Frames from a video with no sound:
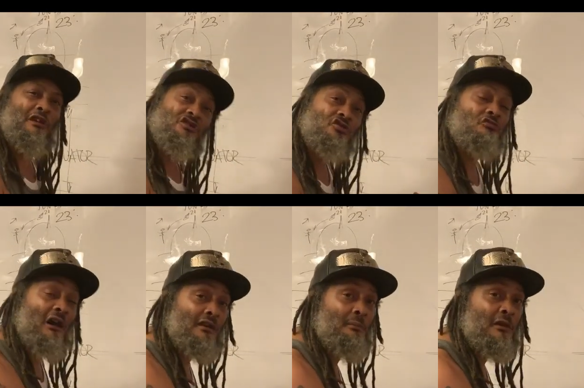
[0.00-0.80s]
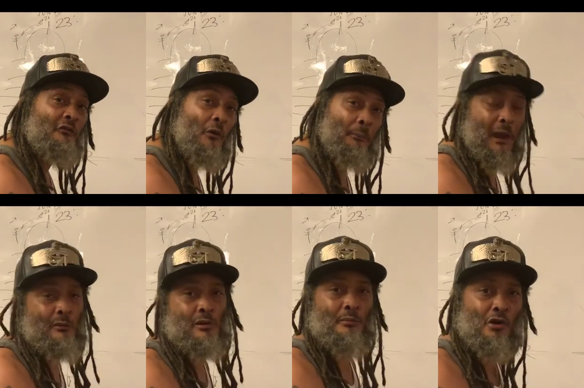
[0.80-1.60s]
astronomy of
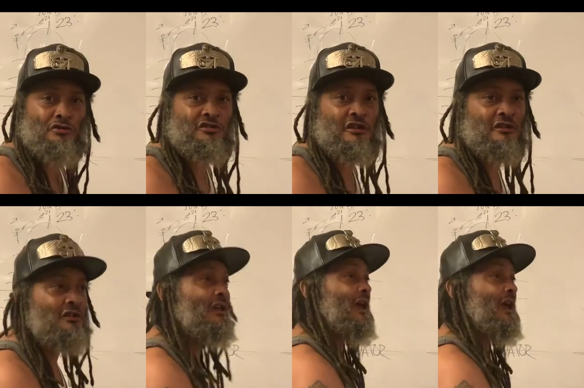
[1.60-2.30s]
apparent motion